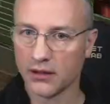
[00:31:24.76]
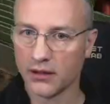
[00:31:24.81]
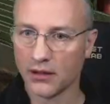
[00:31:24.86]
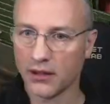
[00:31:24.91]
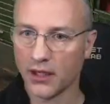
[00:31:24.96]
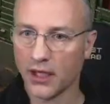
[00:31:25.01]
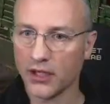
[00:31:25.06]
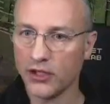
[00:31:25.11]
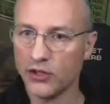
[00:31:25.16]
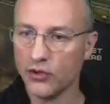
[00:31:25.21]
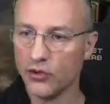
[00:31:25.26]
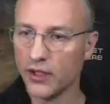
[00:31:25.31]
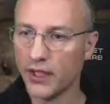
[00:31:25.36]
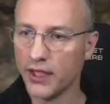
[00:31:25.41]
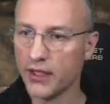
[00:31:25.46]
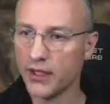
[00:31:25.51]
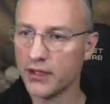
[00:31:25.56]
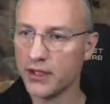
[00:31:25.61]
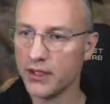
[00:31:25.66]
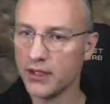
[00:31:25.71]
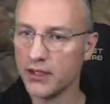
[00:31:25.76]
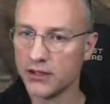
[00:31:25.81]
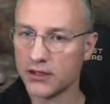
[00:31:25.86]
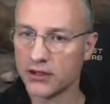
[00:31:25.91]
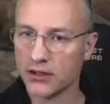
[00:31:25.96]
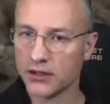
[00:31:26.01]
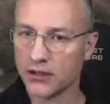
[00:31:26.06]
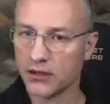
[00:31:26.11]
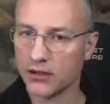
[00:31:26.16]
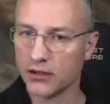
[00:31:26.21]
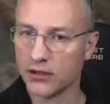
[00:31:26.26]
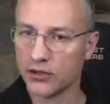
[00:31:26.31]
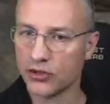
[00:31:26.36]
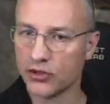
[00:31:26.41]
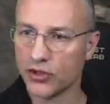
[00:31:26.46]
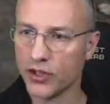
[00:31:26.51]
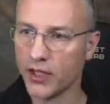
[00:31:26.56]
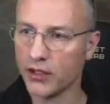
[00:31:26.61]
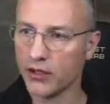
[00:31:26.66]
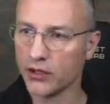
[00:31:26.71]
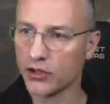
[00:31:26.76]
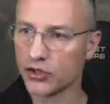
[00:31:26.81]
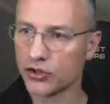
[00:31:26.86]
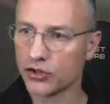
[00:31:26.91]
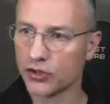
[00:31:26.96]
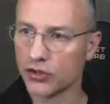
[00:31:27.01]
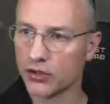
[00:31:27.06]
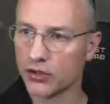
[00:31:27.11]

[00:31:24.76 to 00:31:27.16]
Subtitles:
I do like these trailers